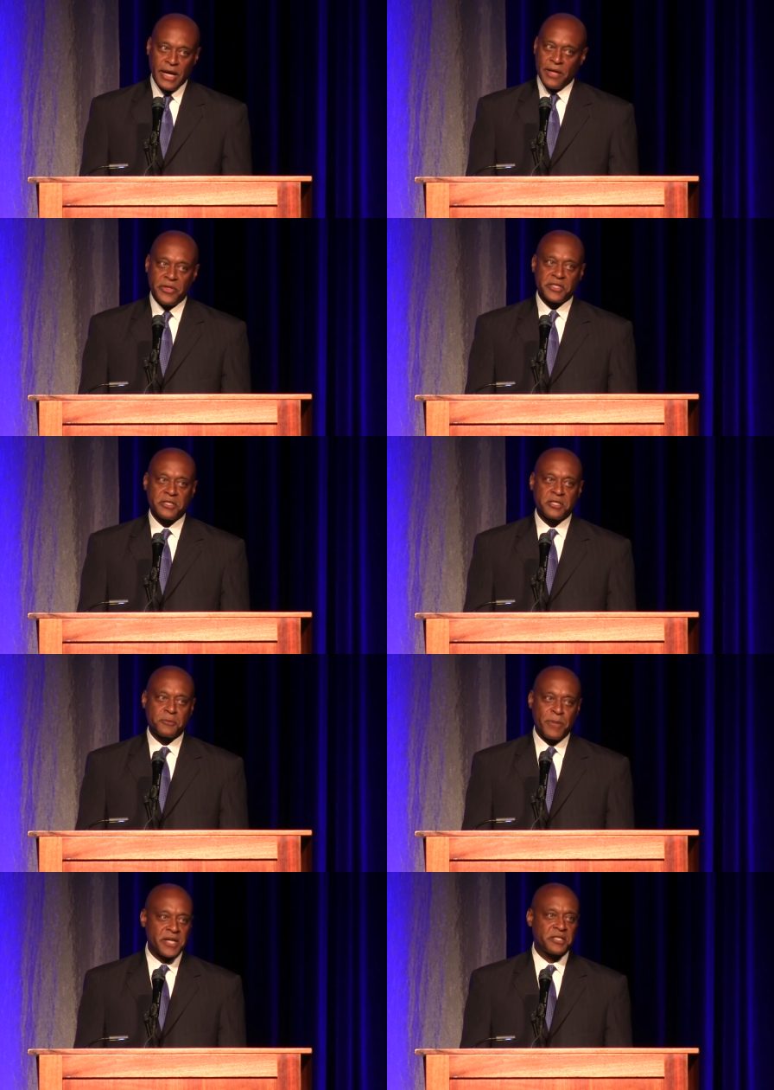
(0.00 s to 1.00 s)
And this is
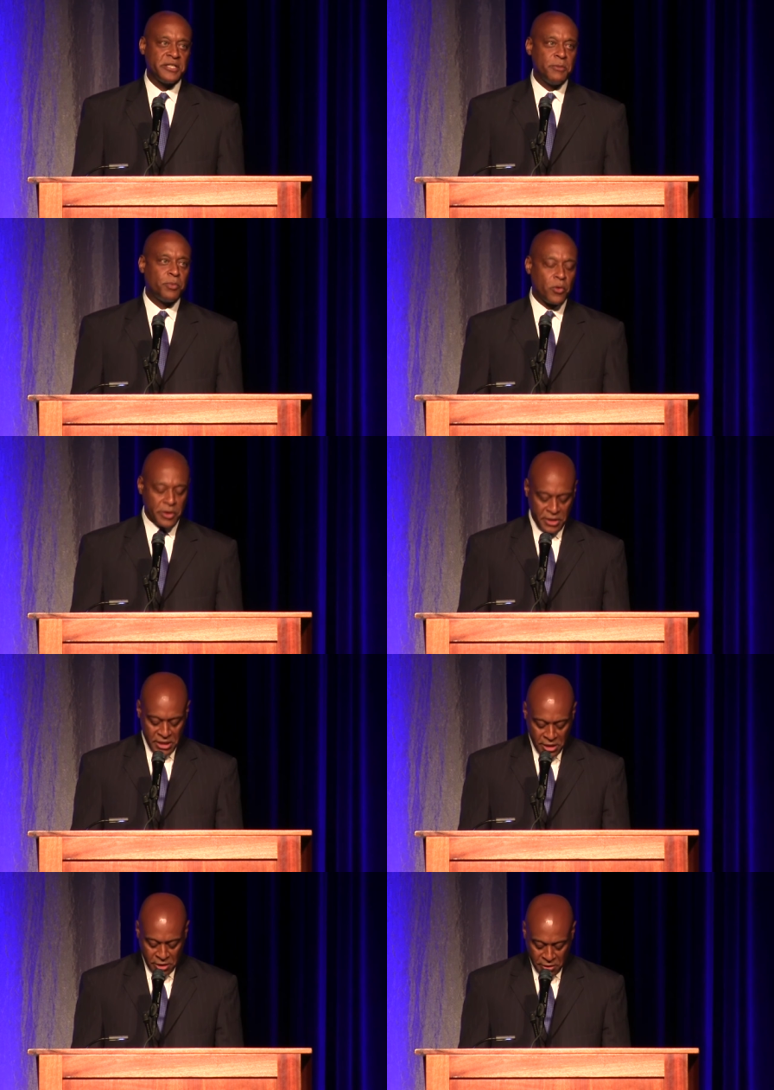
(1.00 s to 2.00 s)
especially important
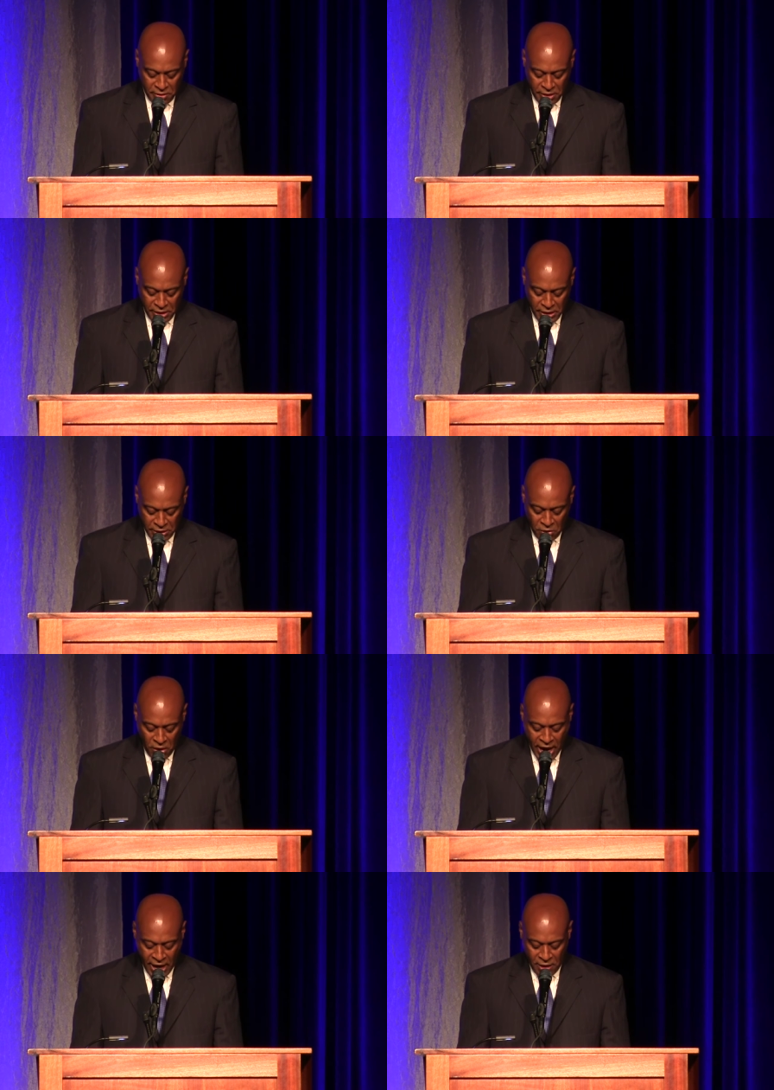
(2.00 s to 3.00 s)
here in
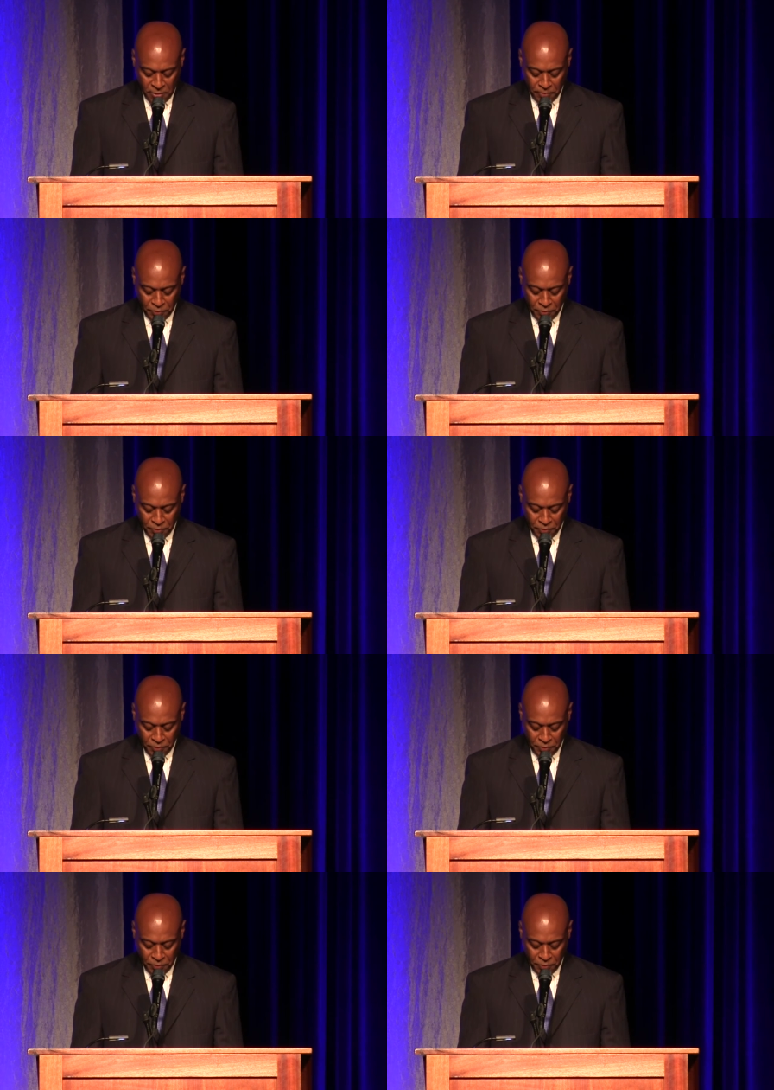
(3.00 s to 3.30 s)
Ohio.